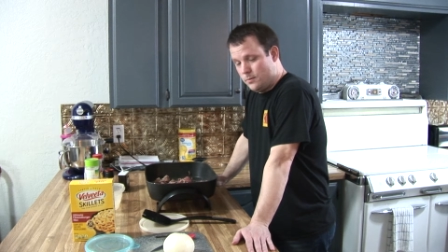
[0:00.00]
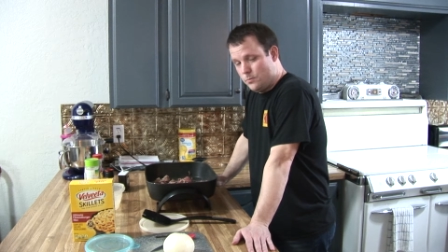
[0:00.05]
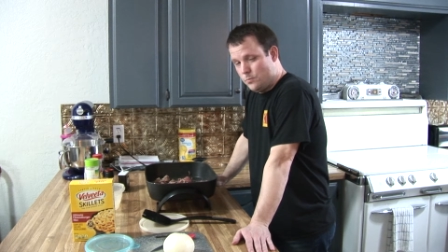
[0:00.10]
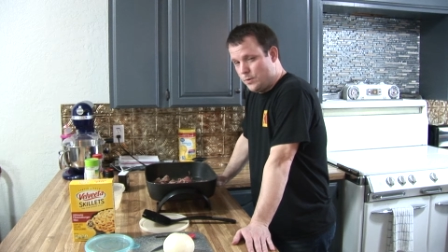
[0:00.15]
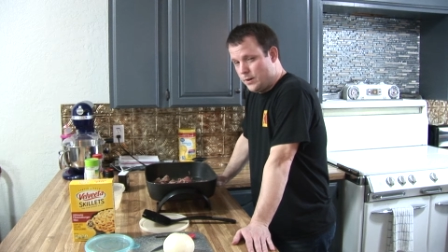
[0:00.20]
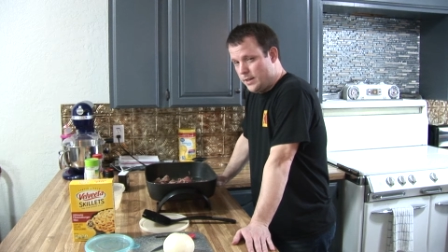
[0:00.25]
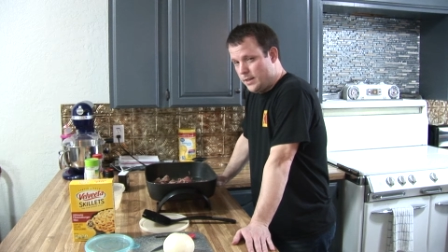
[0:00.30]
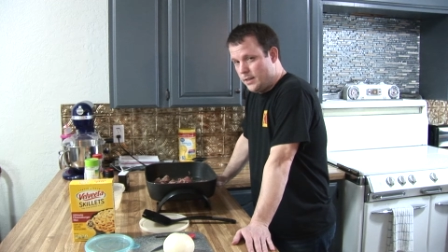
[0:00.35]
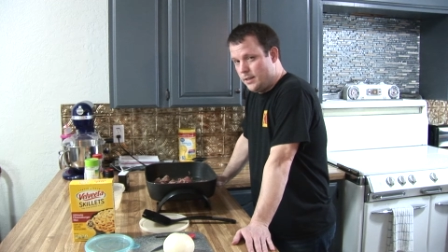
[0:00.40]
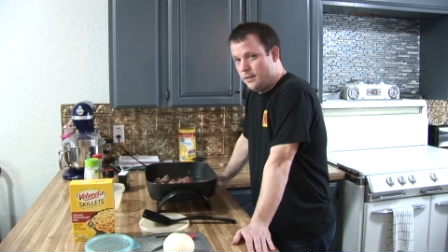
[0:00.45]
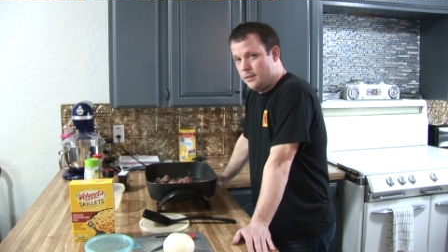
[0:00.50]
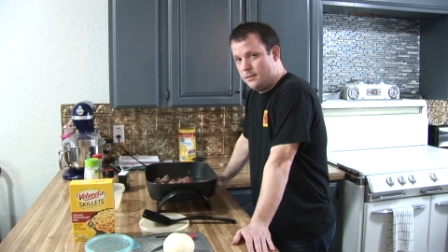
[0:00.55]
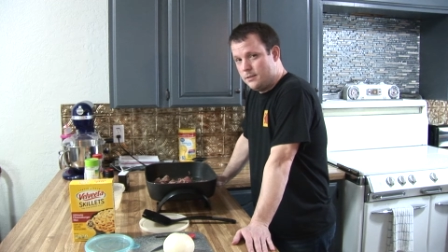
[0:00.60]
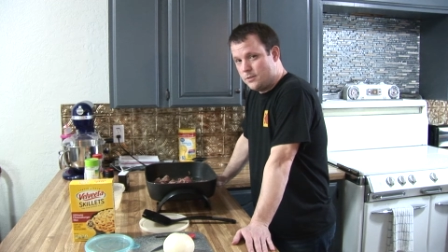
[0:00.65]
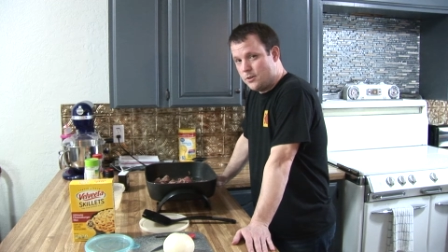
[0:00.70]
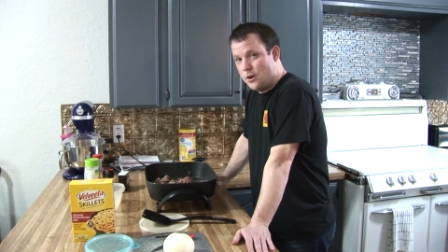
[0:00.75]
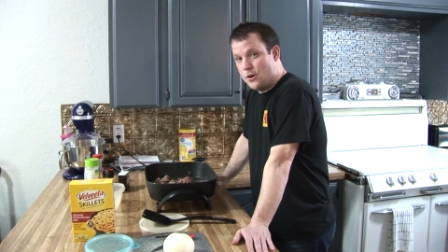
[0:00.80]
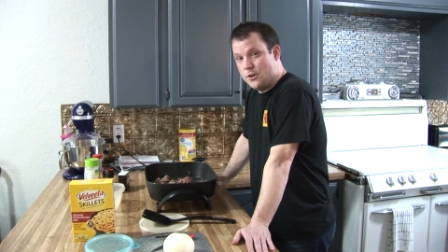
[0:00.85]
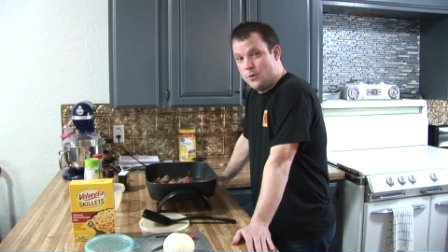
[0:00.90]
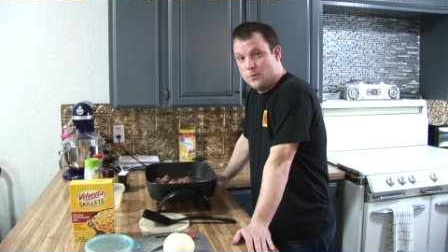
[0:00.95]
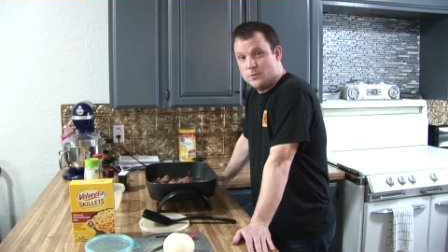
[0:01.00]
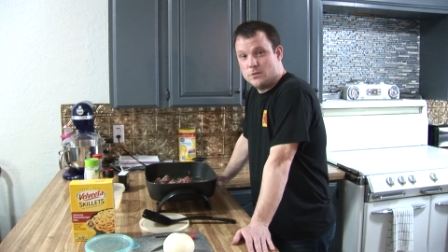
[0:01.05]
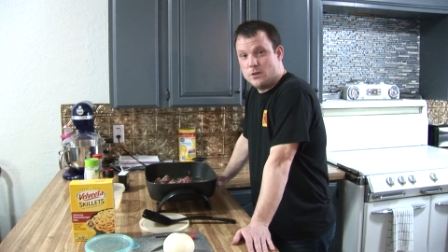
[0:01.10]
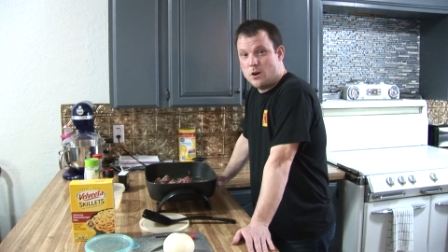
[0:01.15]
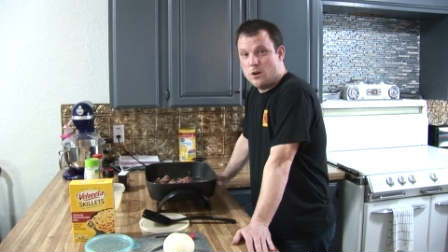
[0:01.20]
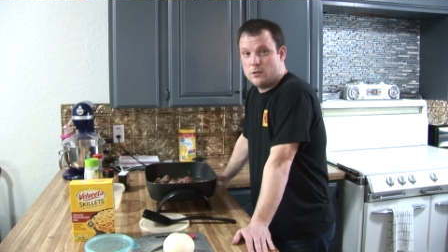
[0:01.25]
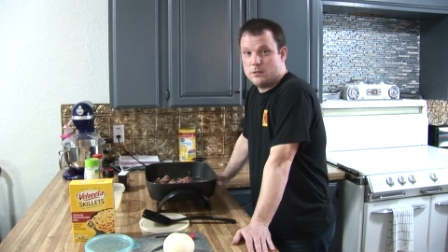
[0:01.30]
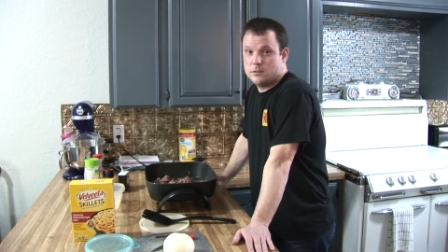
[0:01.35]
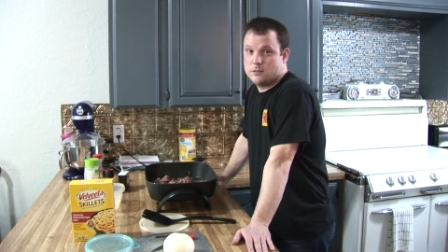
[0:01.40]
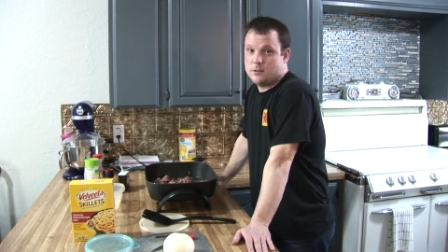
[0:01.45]
we started using
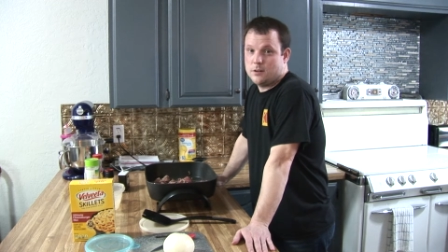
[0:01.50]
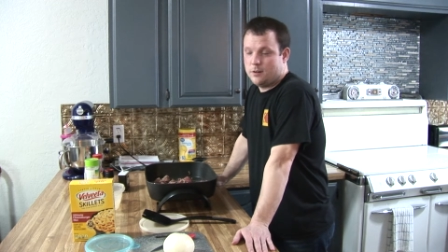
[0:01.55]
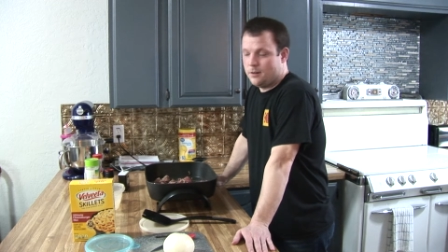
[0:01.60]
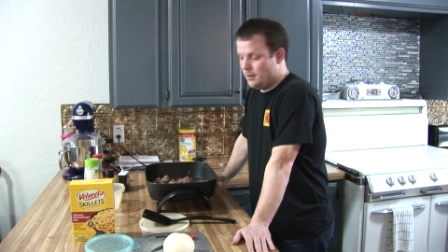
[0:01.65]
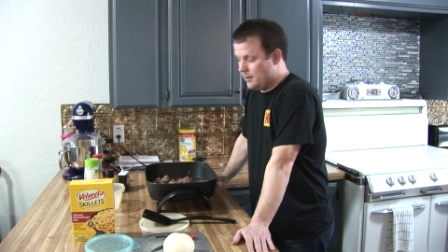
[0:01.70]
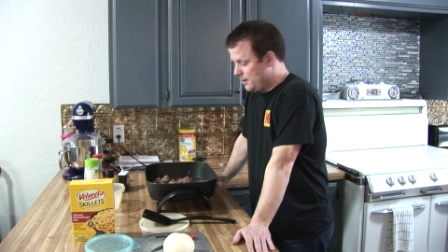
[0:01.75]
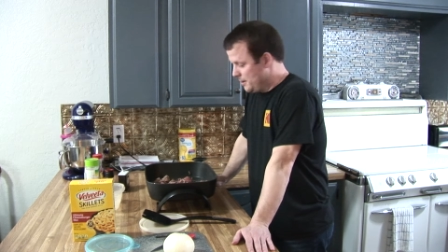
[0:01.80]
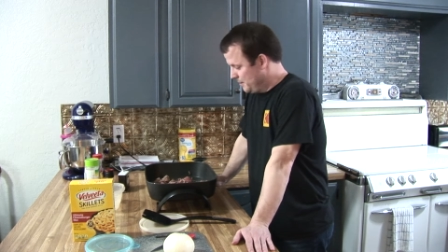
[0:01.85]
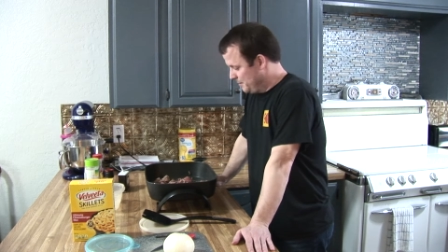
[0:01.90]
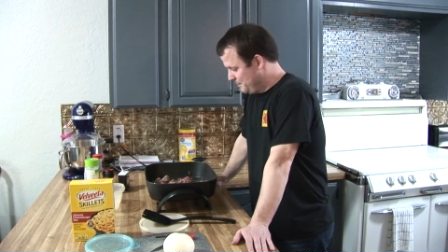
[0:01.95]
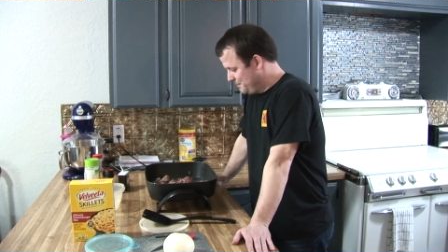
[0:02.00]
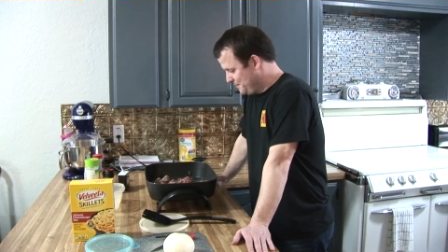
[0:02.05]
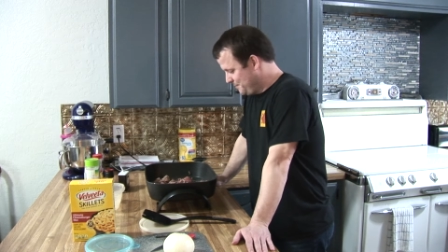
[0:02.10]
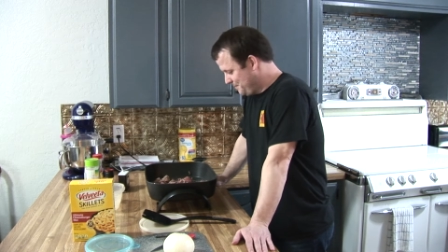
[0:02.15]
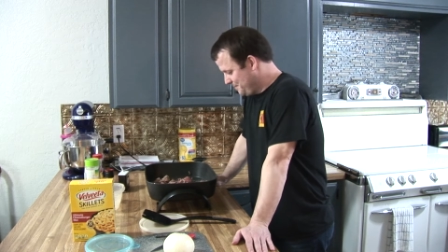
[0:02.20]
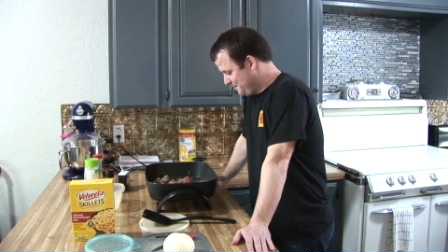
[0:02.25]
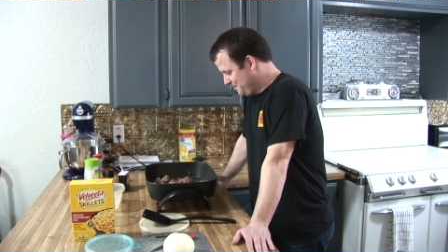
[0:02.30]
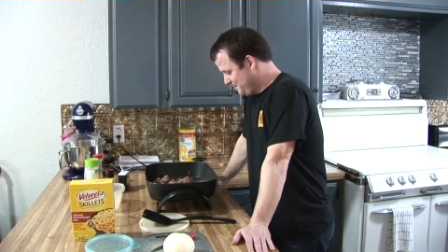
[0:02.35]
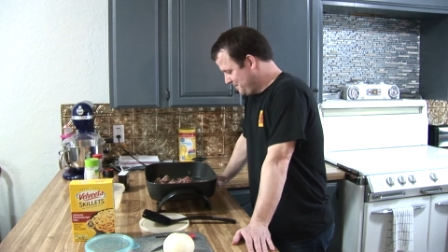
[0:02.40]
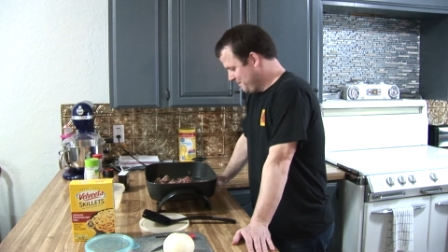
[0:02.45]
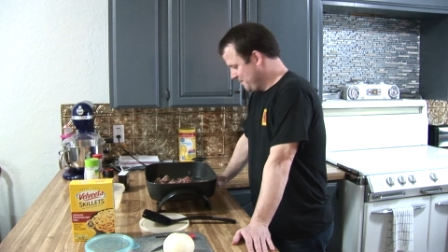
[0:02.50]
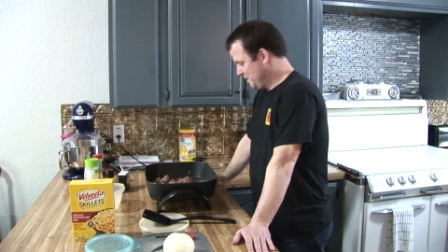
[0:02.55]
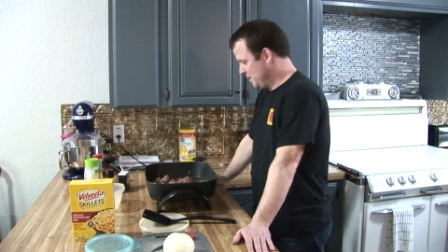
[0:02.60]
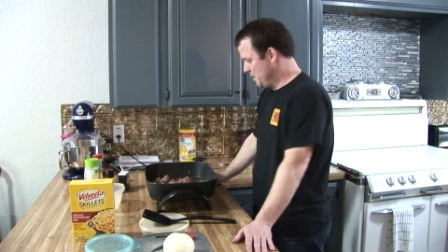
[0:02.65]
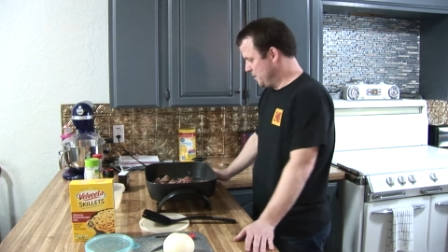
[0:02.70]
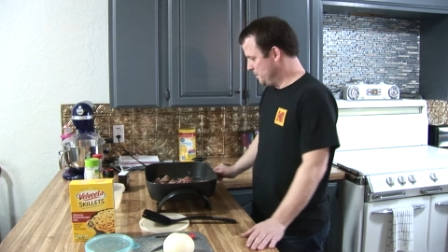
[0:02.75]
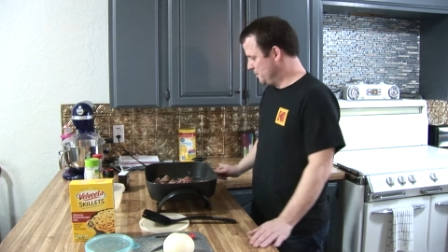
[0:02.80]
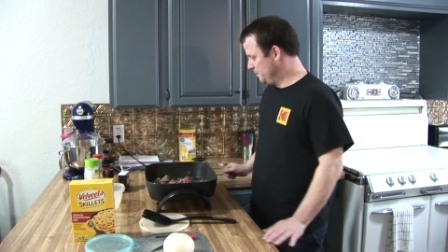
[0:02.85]
garlic salt a lot. So,